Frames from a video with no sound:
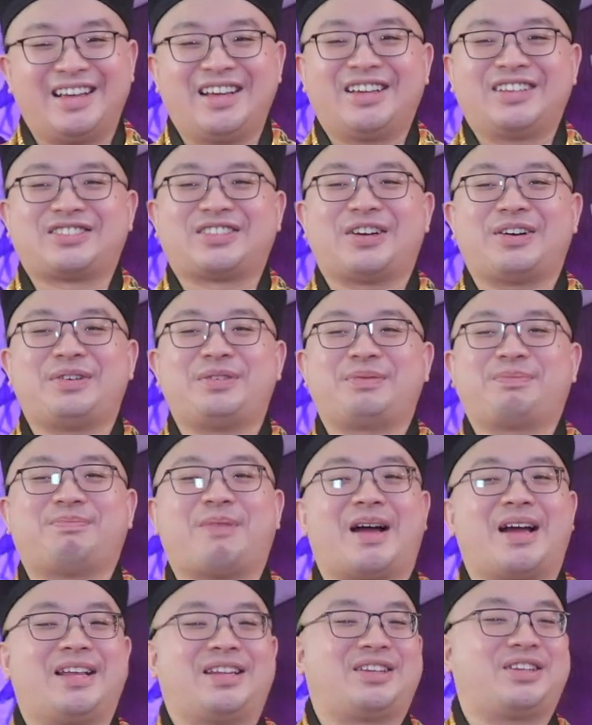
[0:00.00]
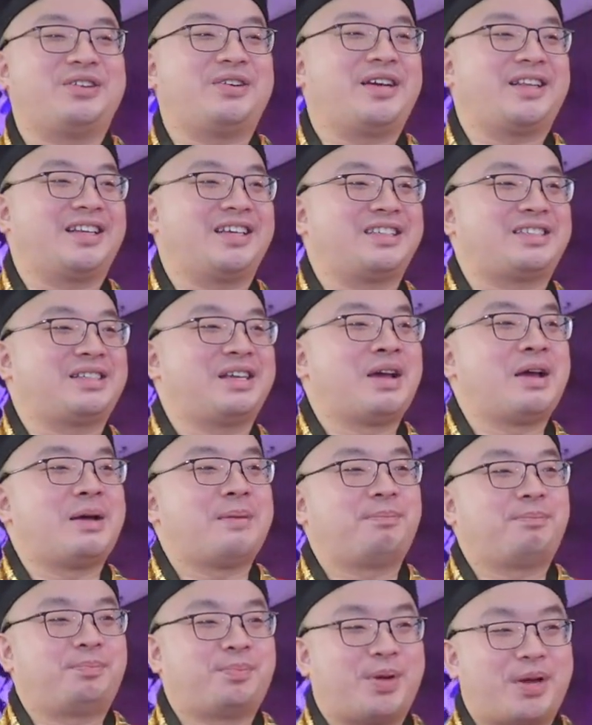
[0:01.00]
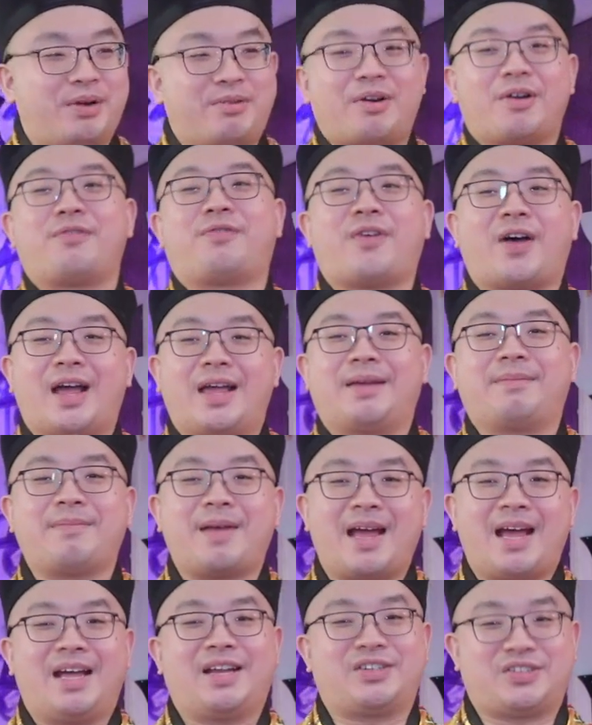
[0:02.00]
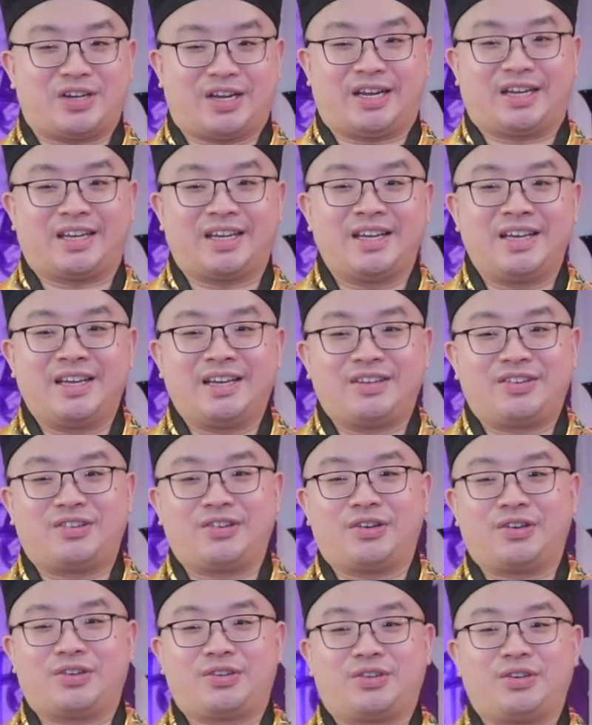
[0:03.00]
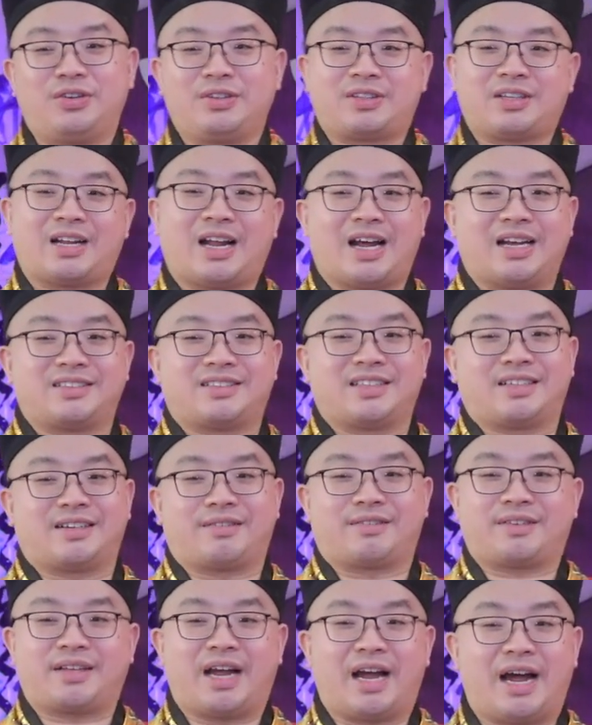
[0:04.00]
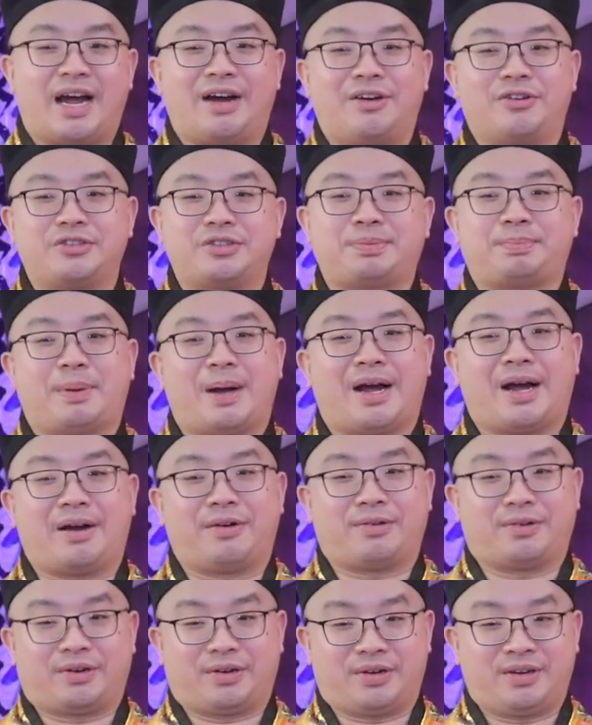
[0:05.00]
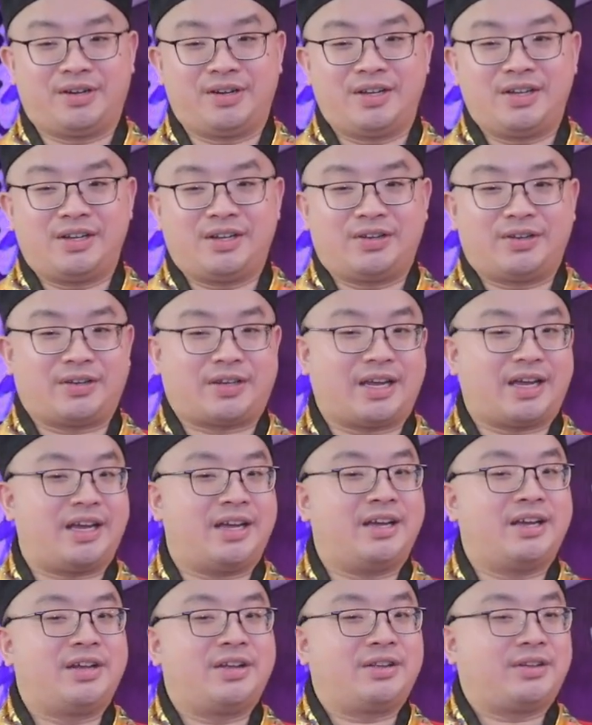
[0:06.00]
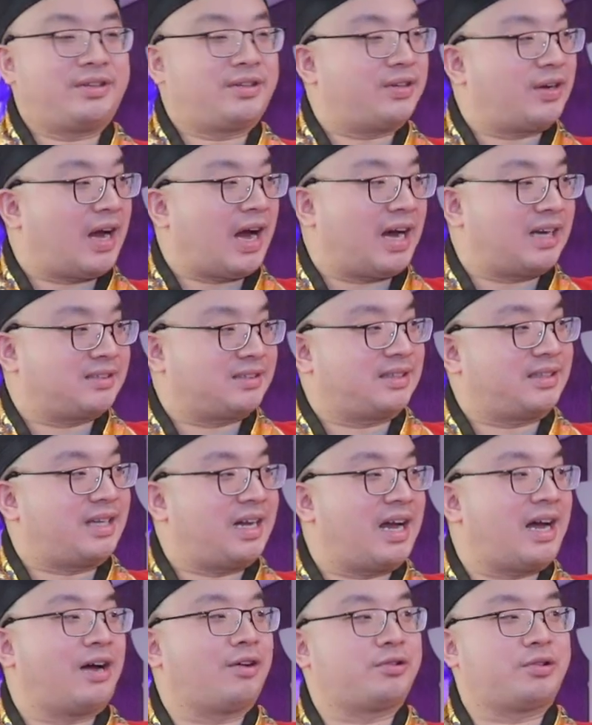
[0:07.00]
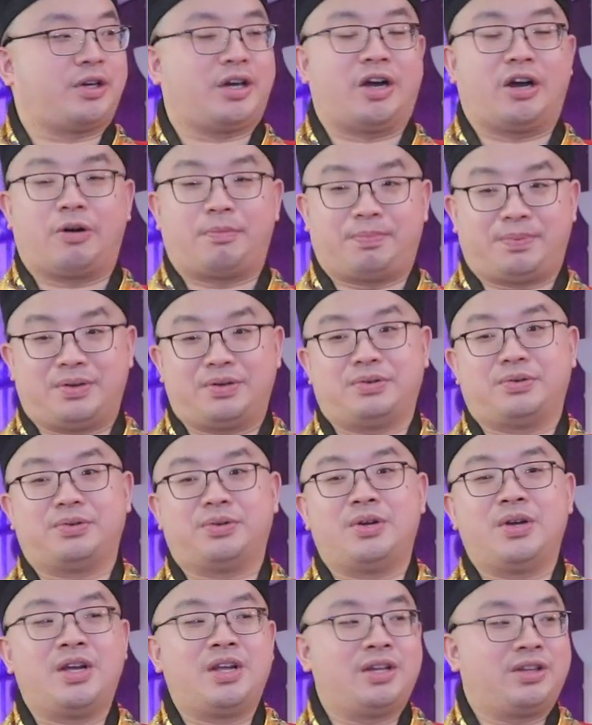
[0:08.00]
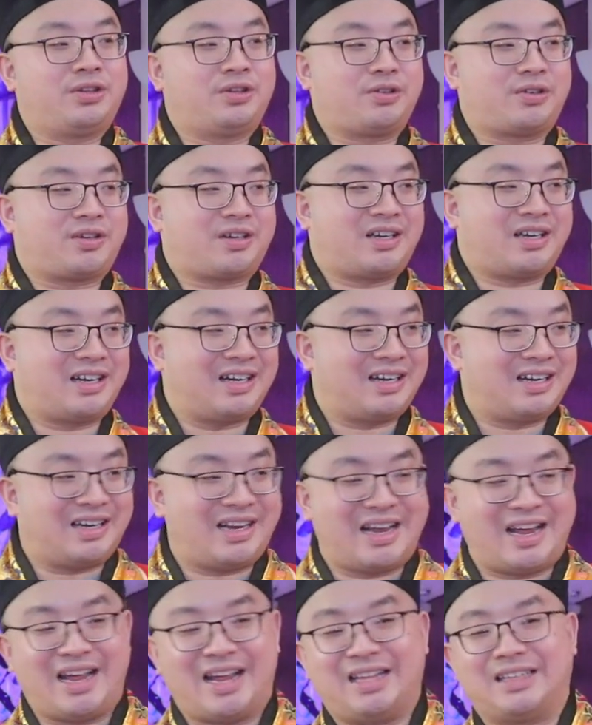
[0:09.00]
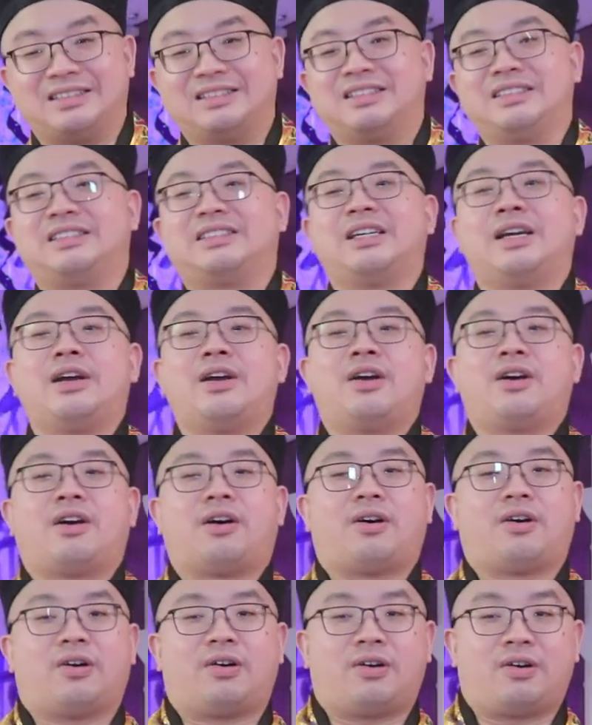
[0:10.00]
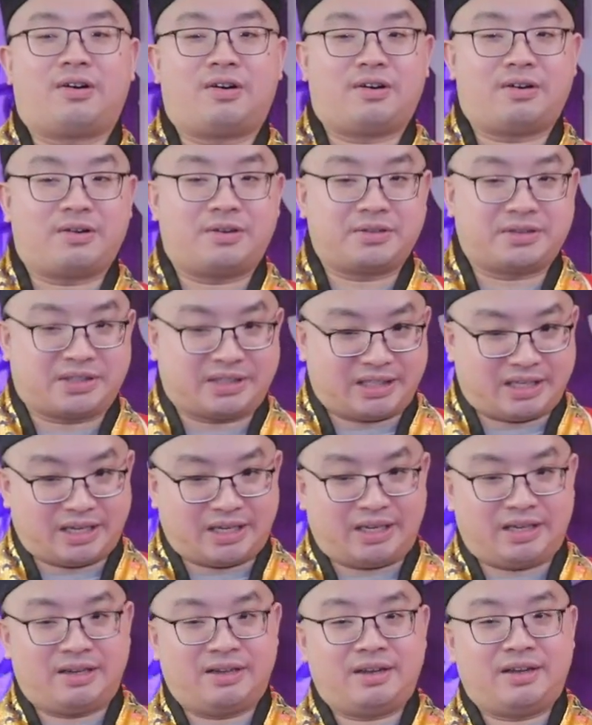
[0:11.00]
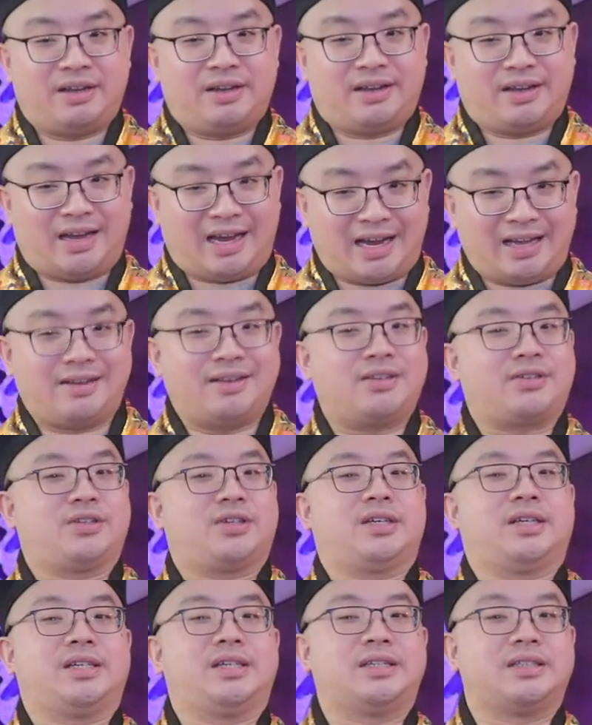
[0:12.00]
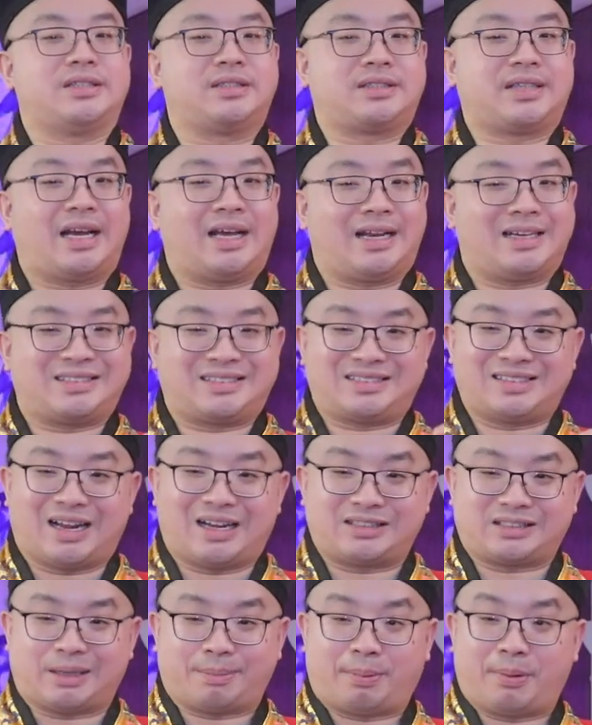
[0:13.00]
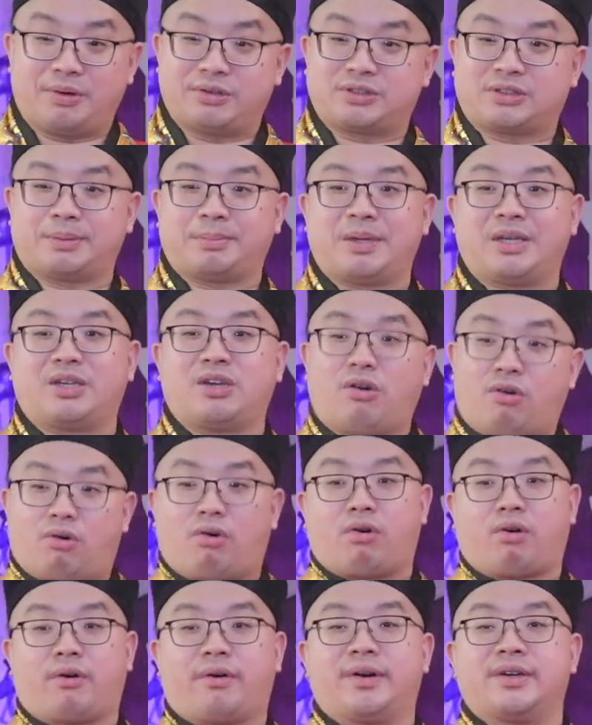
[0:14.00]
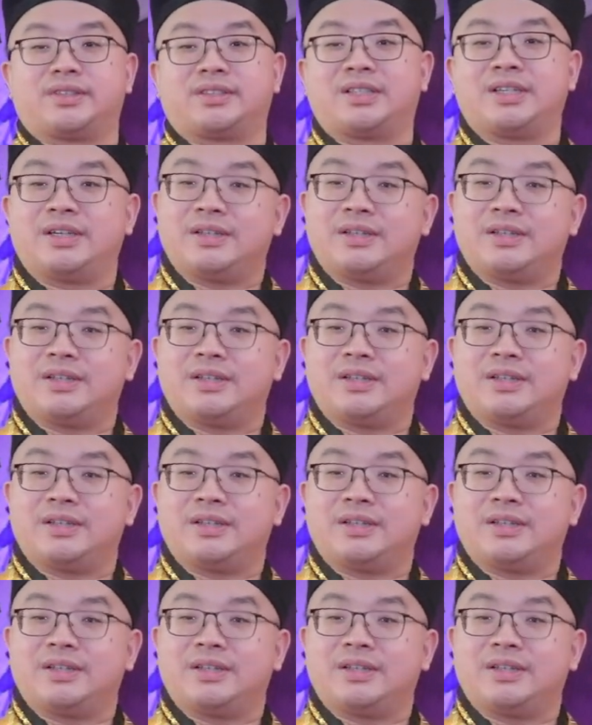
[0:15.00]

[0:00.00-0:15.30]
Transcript: So by doing this purifying magic, you're utilizing the Tao's power, okay, to ask the Tao to help you to cleanse all the energies that is not supposed to be yours,